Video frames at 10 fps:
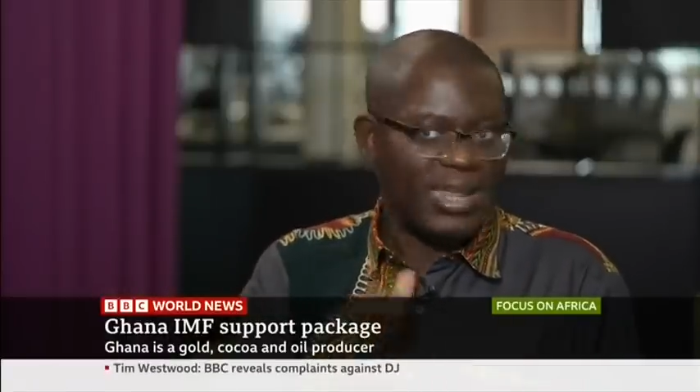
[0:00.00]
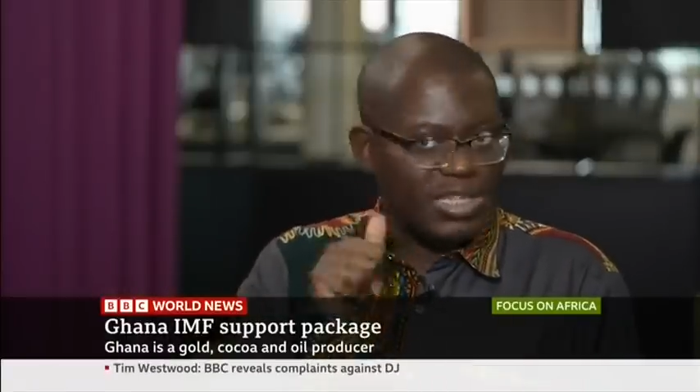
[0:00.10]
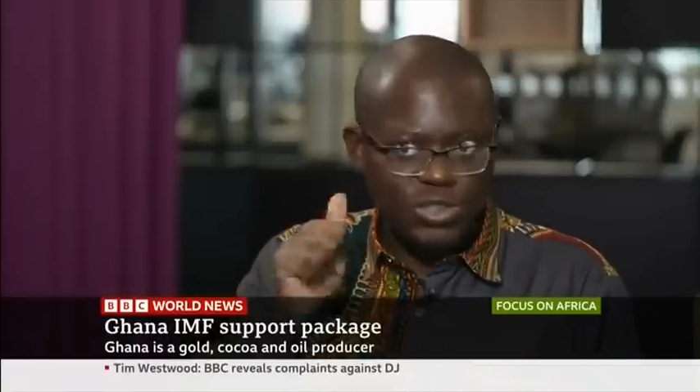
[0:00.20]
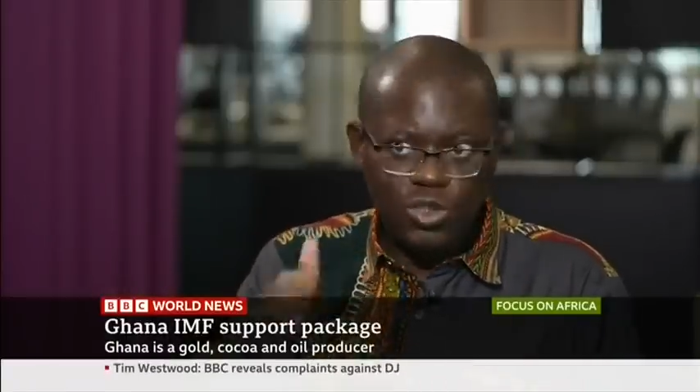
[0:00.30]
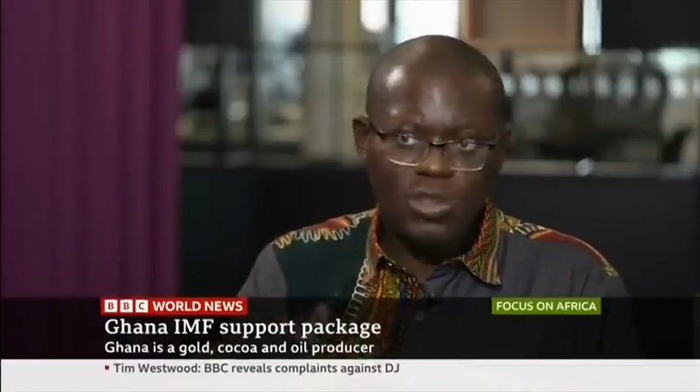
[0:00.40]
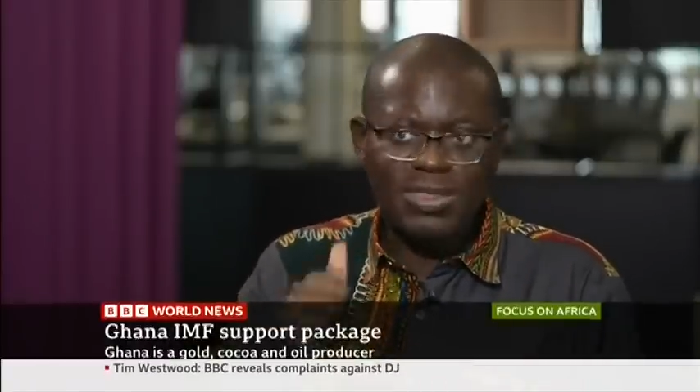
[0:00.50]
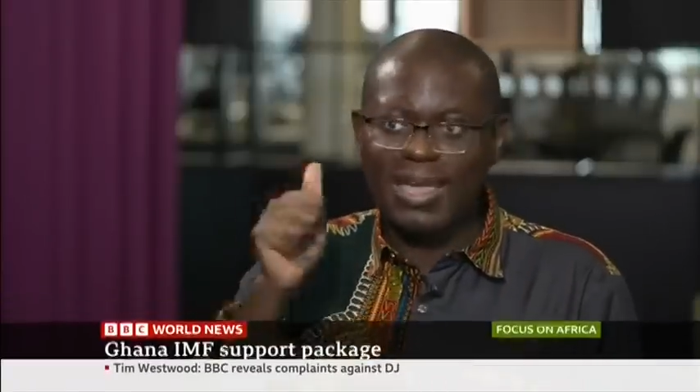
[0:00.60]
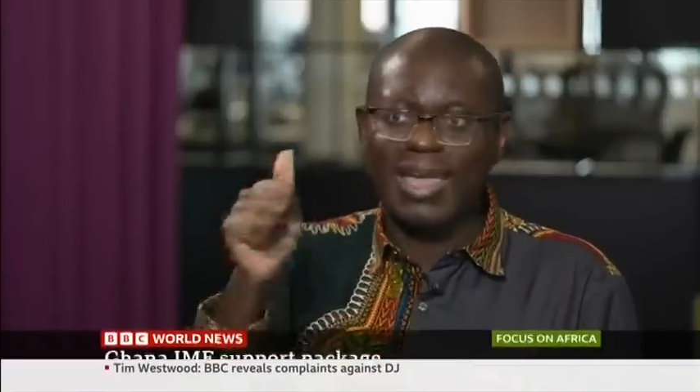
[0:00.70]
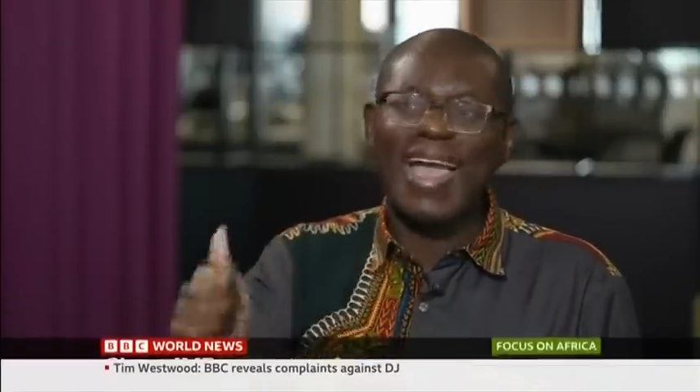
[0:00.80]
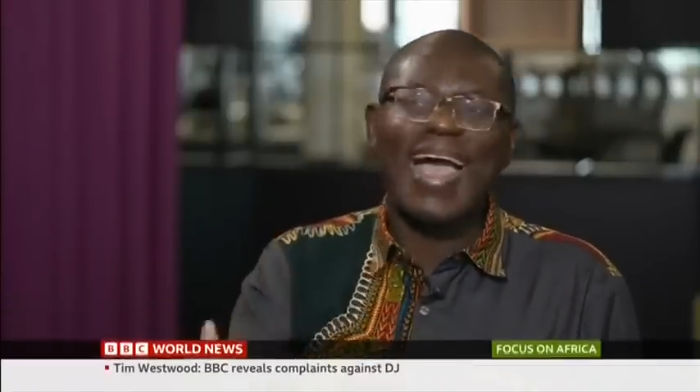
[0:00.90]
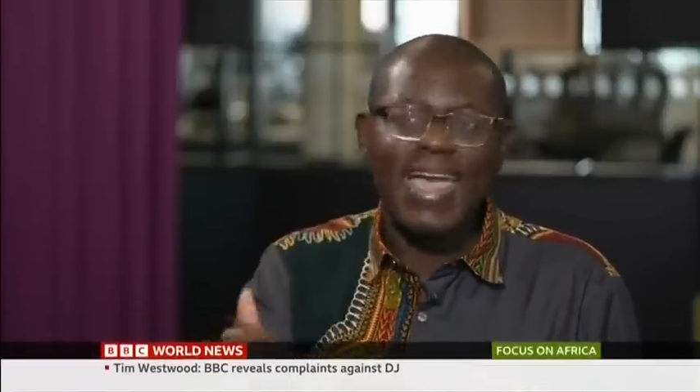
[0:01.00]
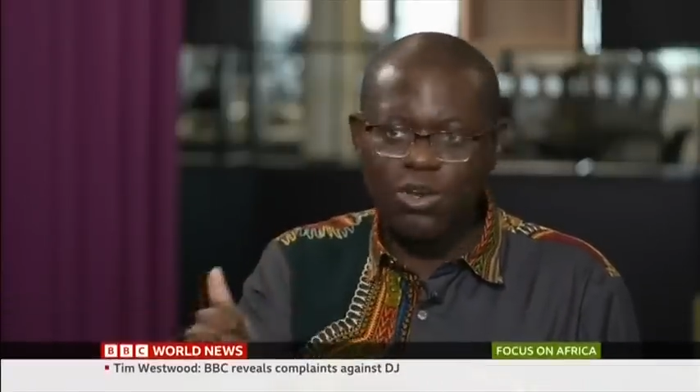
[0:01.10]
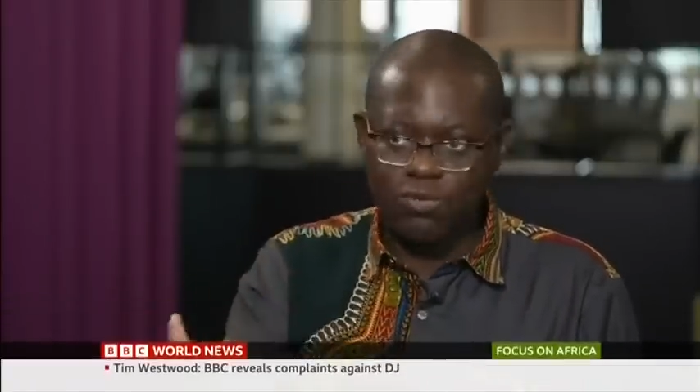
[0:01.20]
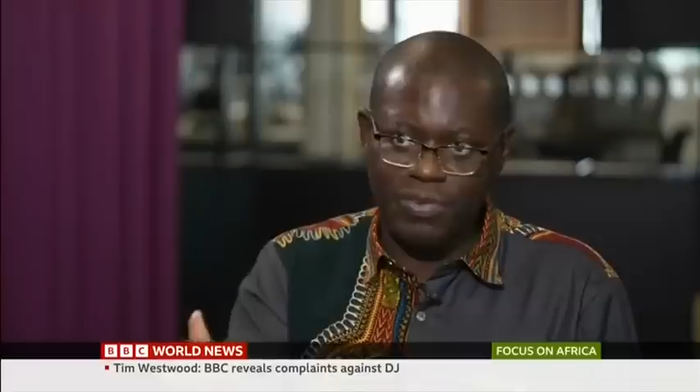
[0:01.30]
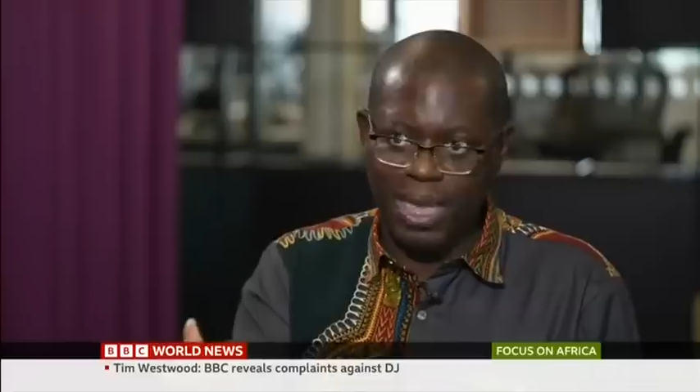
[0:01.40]
That is not the
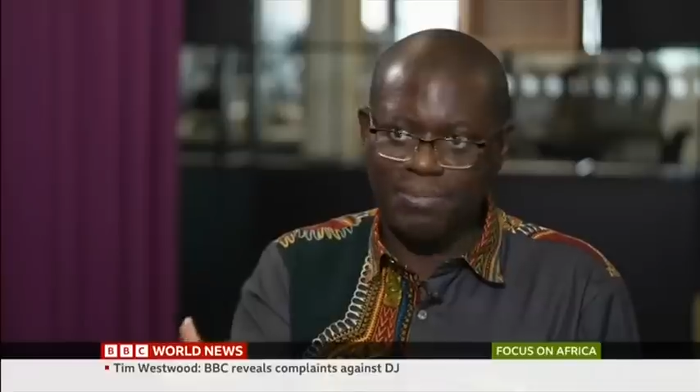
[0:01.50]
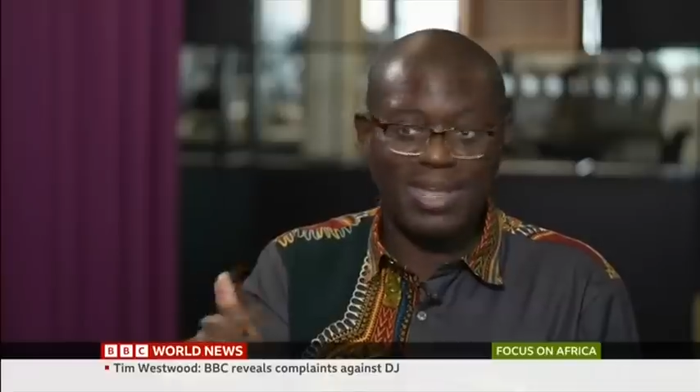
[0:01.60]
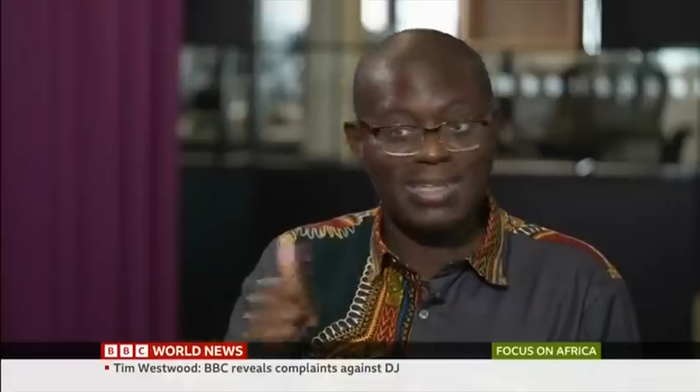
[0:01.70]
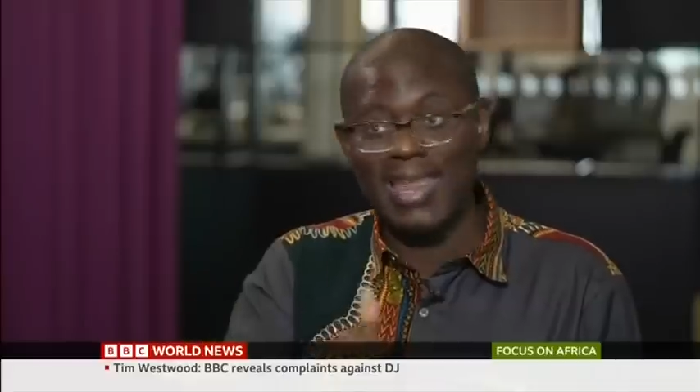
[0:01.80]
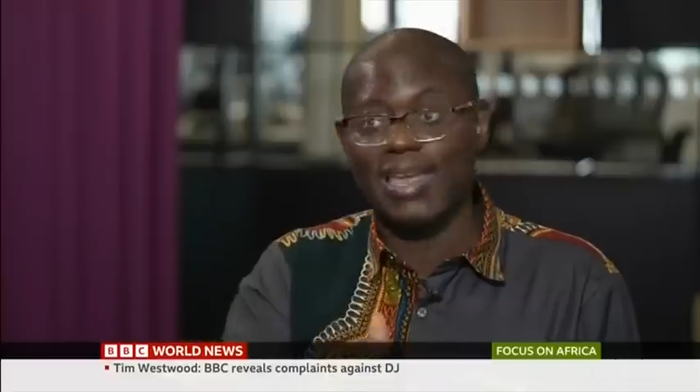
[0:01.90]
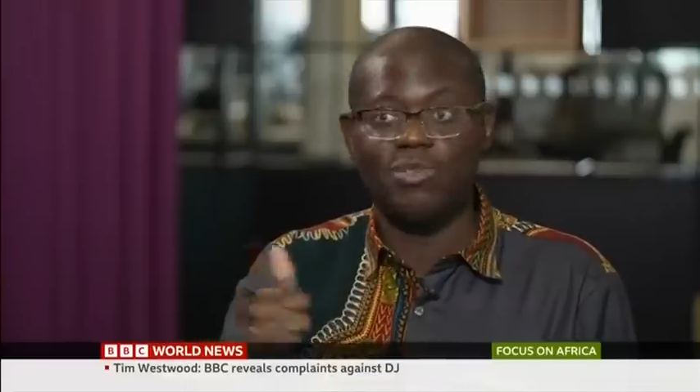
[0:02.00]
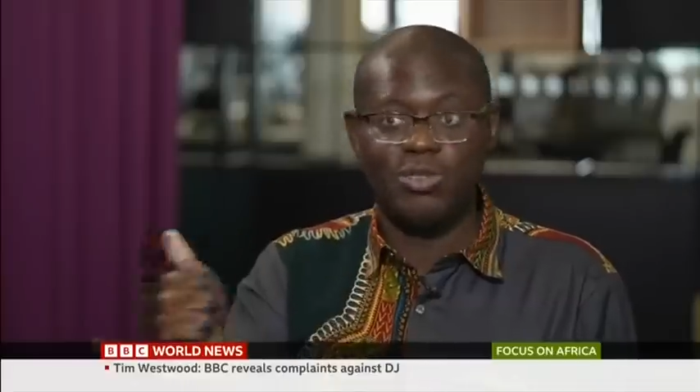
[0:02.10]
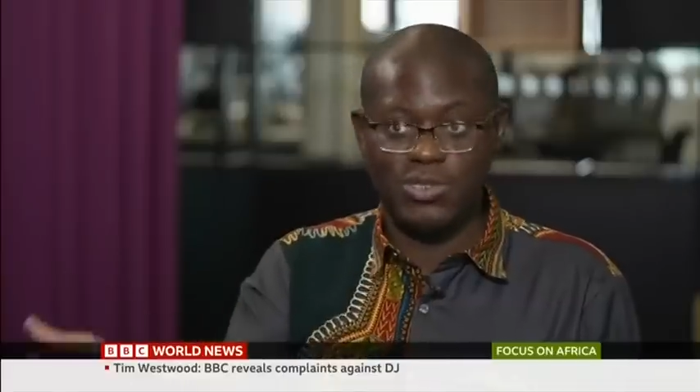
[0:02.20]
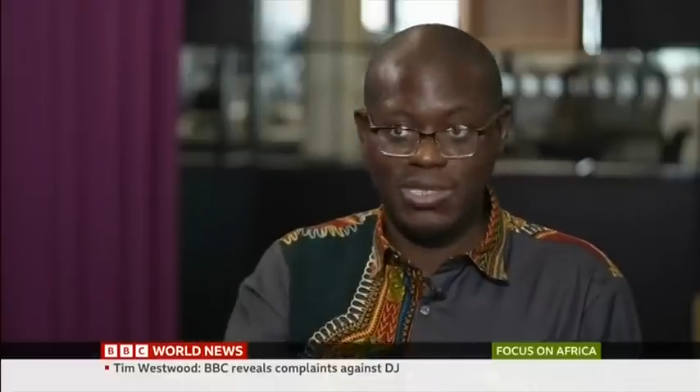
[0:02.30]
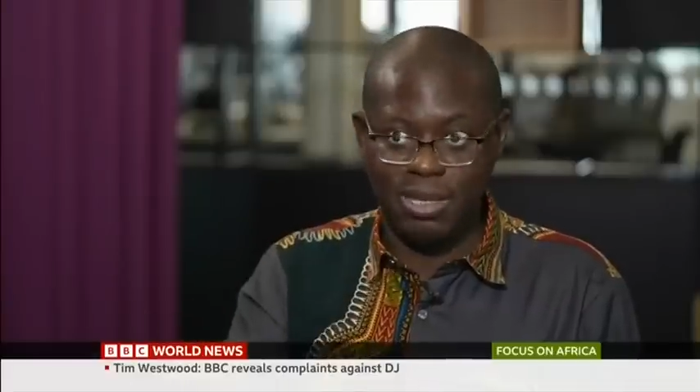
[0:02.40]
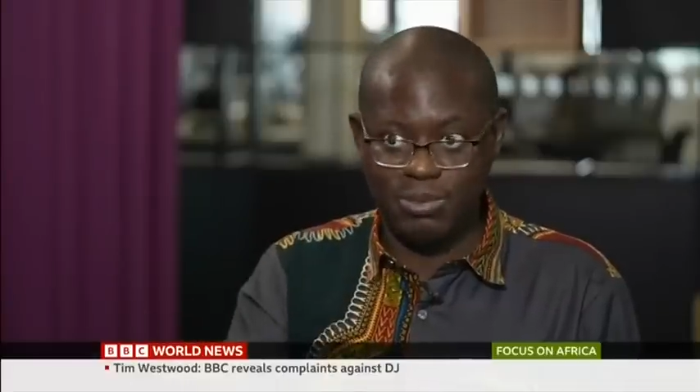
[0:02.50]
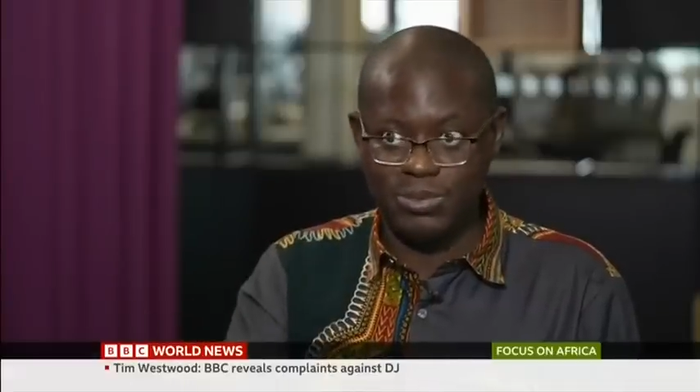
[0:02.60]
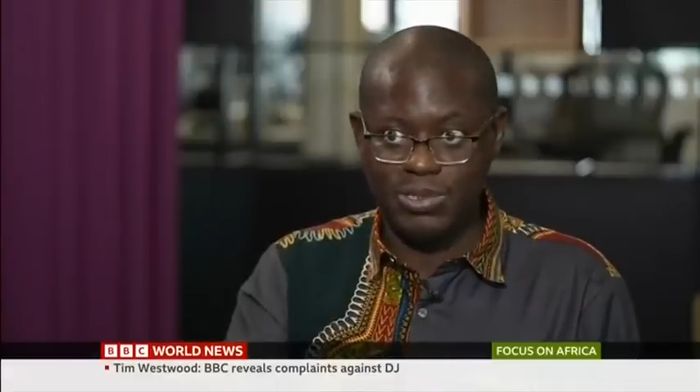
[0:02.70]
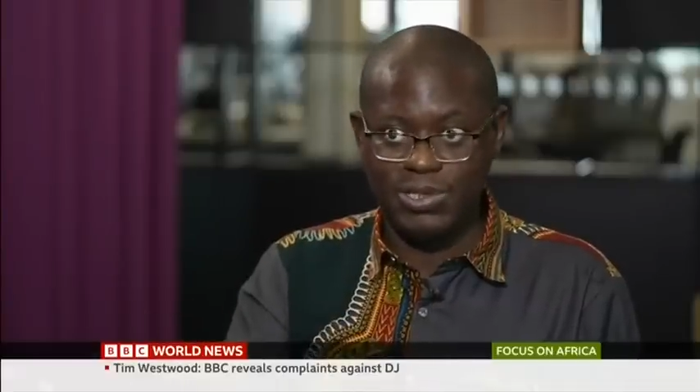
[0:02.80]
kind of debt that is likely to be sustainable.